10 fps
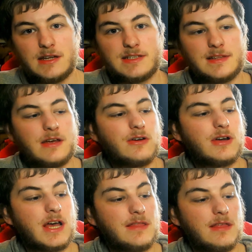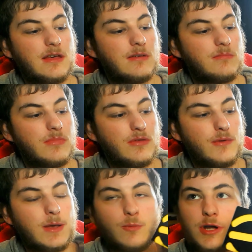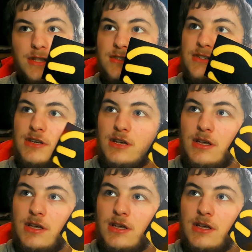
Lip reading: days later I had the right ones.